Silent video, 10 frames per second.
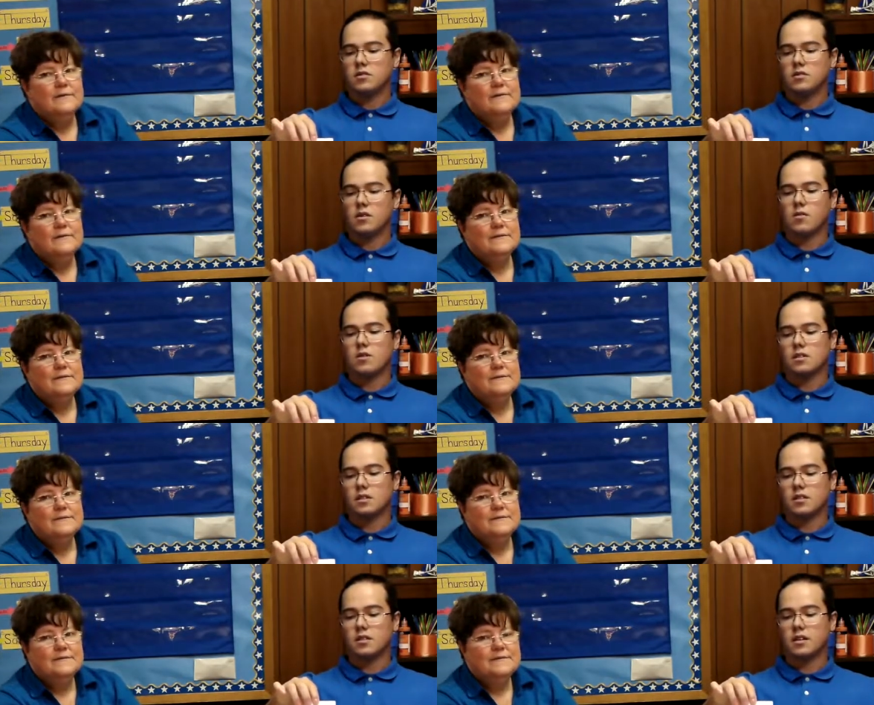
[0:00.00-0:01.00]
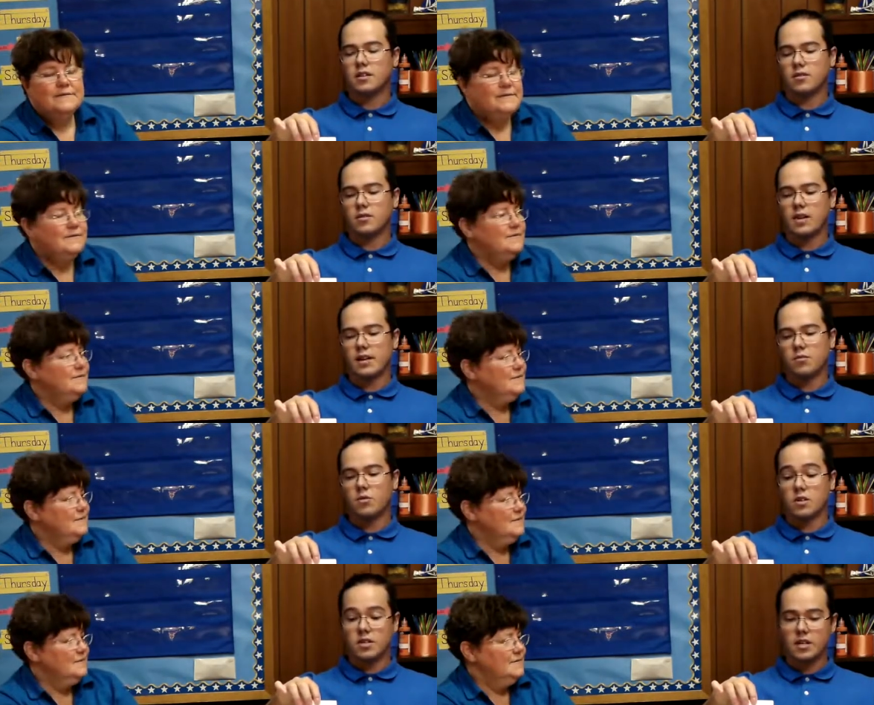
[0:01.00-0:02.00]
Speaker 1: So thinking through that
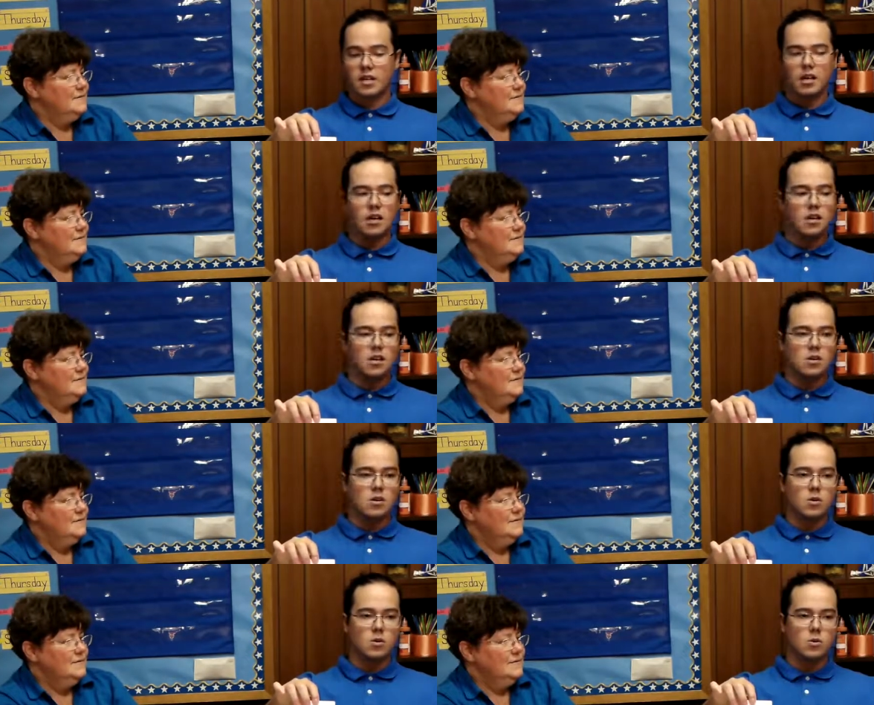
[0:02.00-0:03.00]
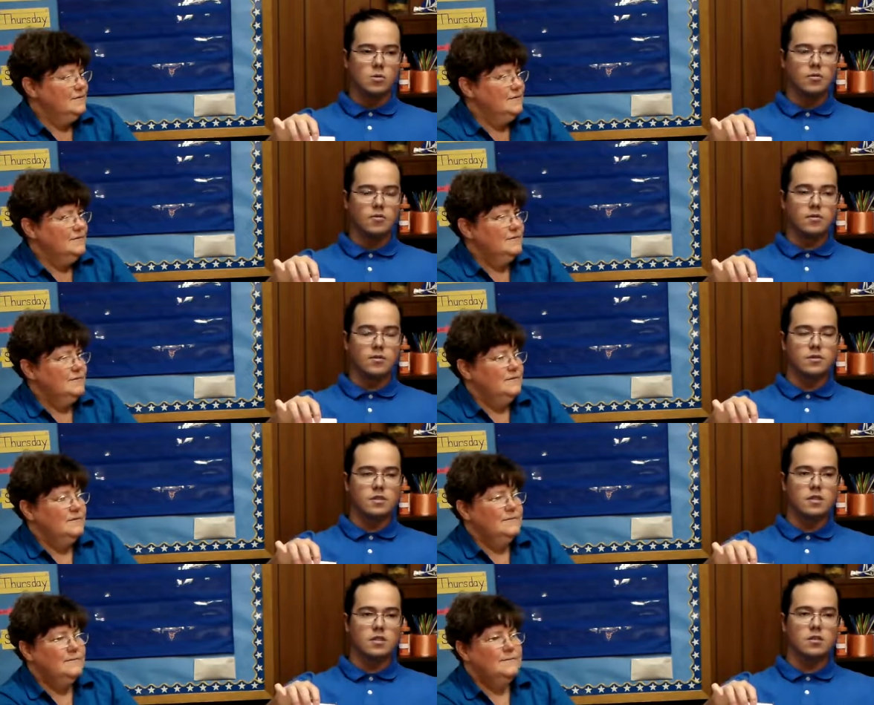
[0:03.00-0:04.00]
word, oval,
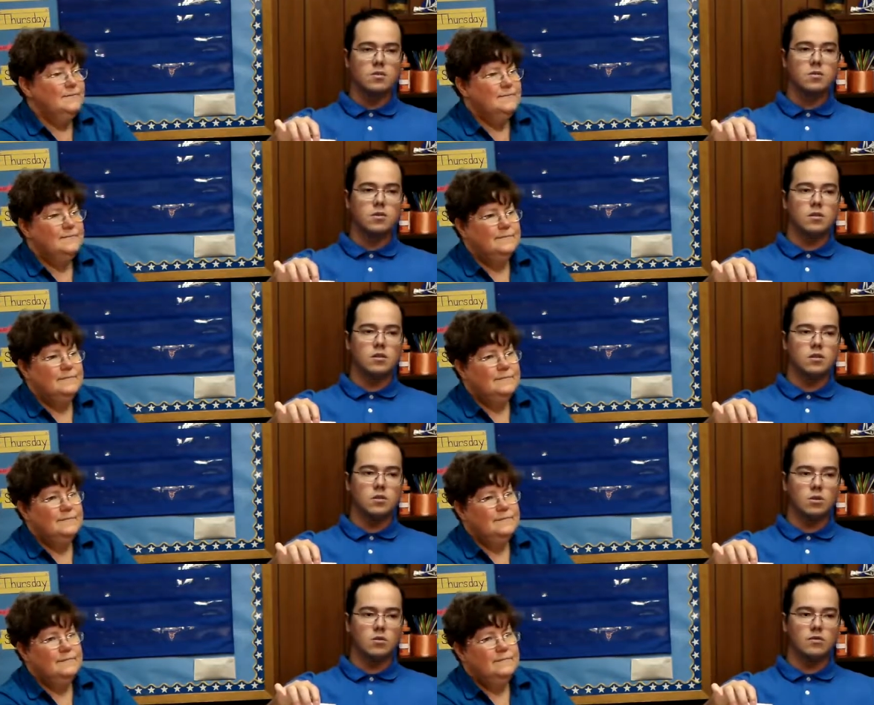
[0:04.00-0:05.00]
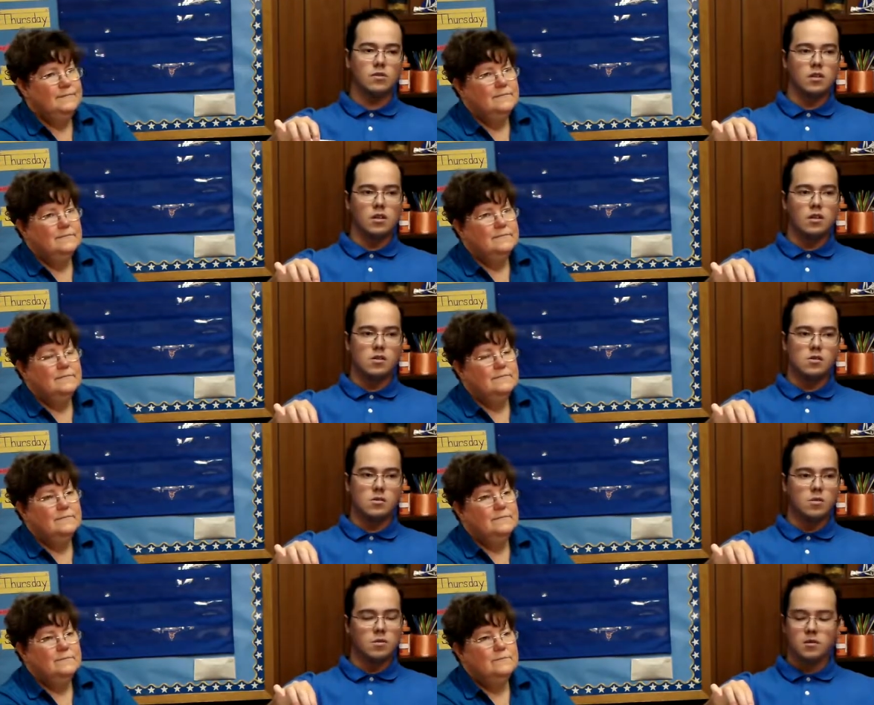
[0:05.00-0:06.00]
o, oval, o.
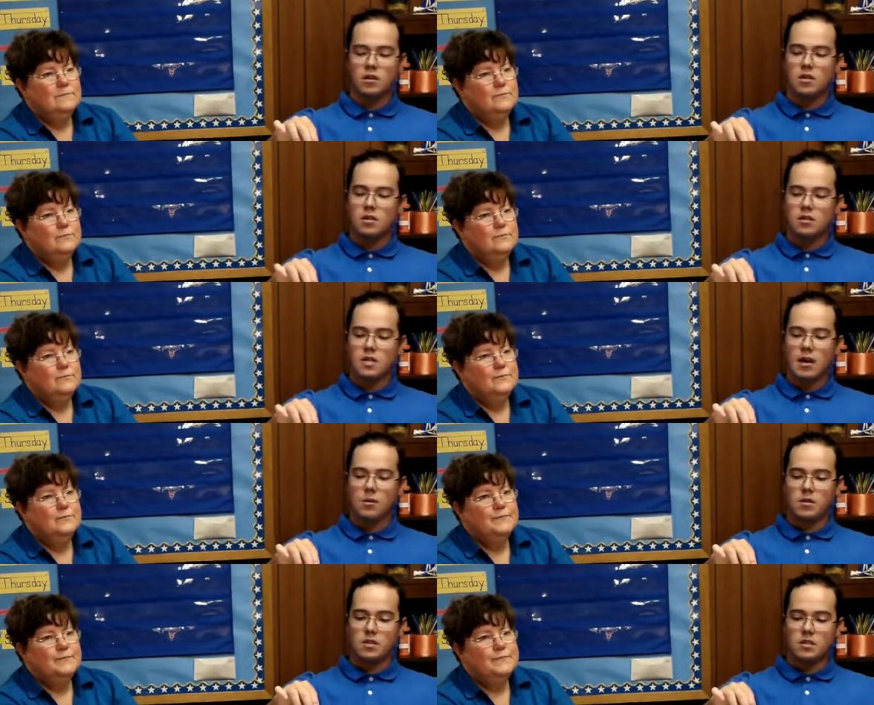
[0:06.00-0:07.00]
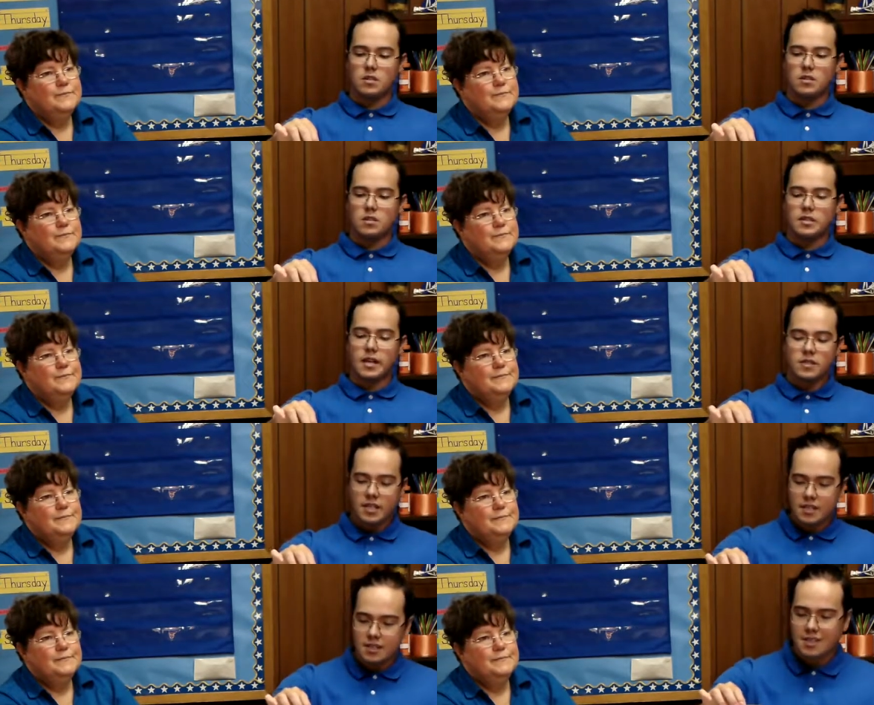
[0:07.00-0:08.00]
that one sounds like it's